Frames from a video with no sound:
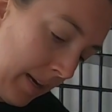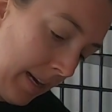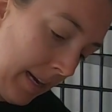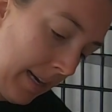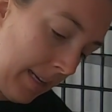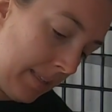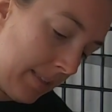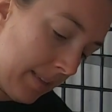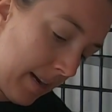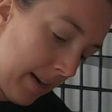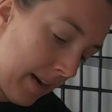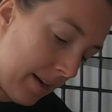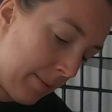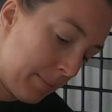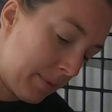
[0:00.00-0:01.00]
and
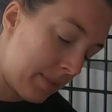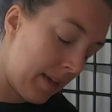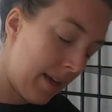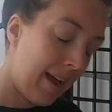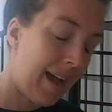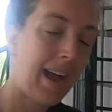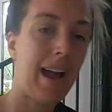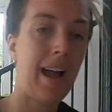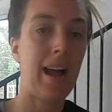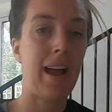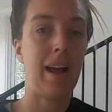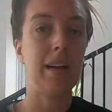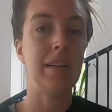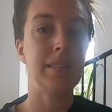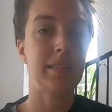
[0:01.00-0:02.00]
abs.
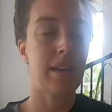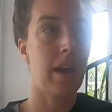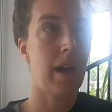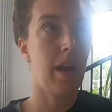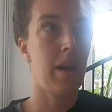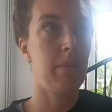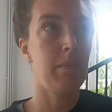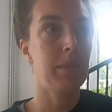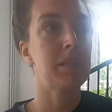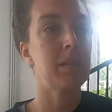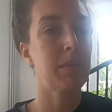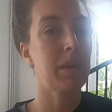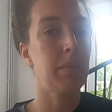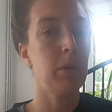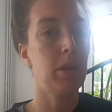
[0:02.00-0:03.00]
And there's
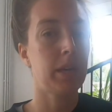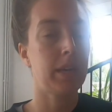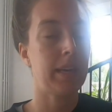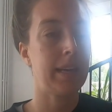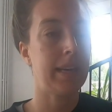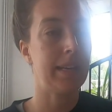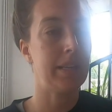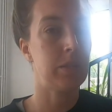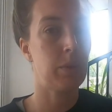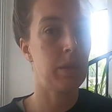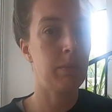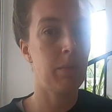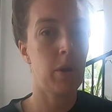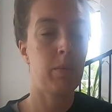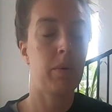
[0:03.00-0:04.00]
something I'm looking into at
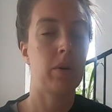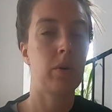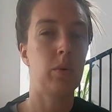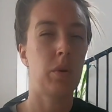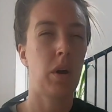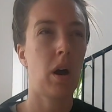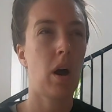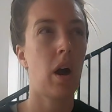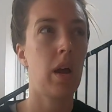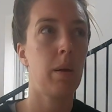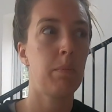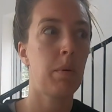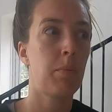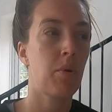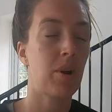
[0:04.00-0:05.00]
the moment called
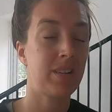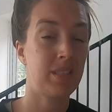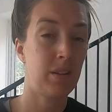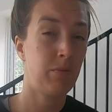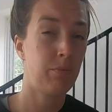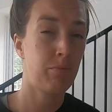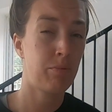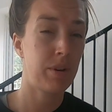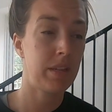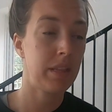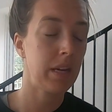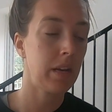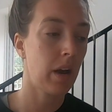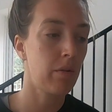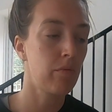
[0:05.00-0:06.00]
hypopressive
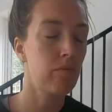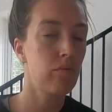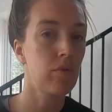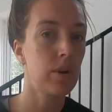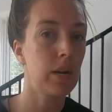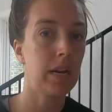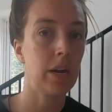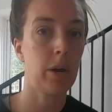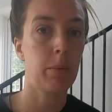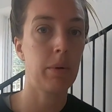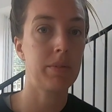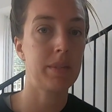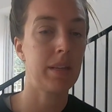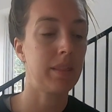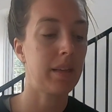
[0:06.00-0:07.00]
breathing. I really hope
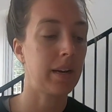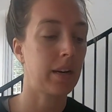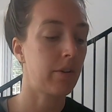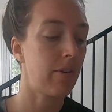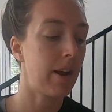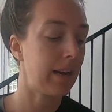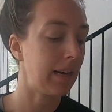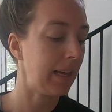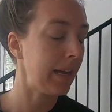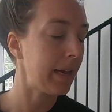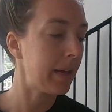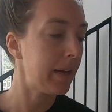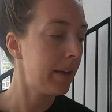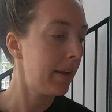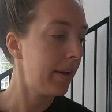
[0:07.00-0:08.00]
I've said that
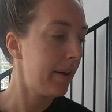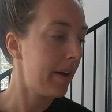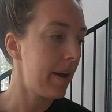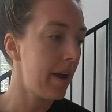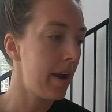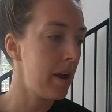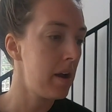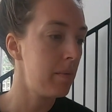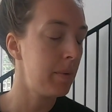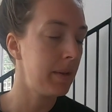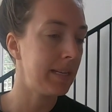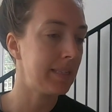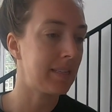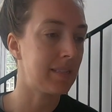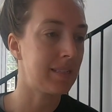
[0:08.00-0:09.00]
correctly.
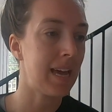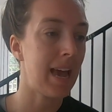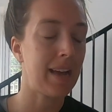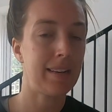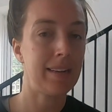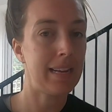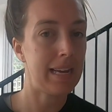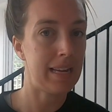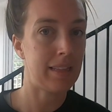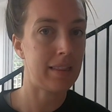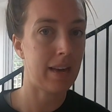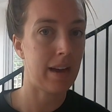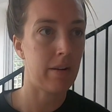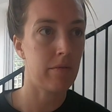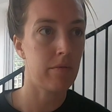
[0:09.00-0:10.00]
But it's a technique
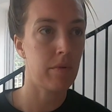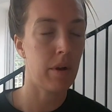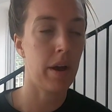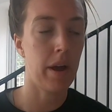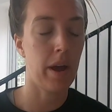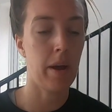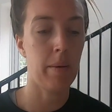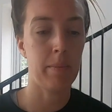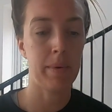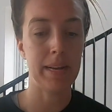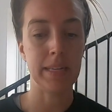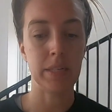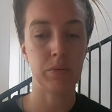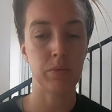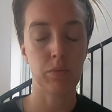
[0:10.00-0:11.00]
that
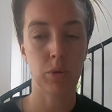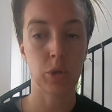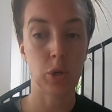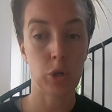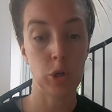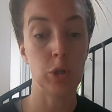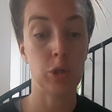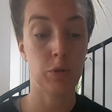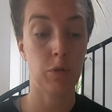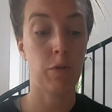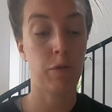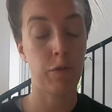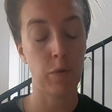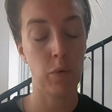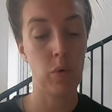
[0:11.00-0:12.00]
is good
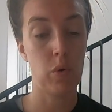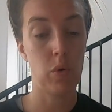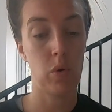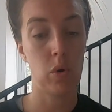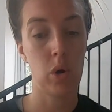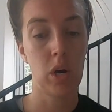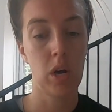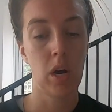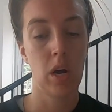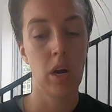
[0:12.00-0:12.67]
for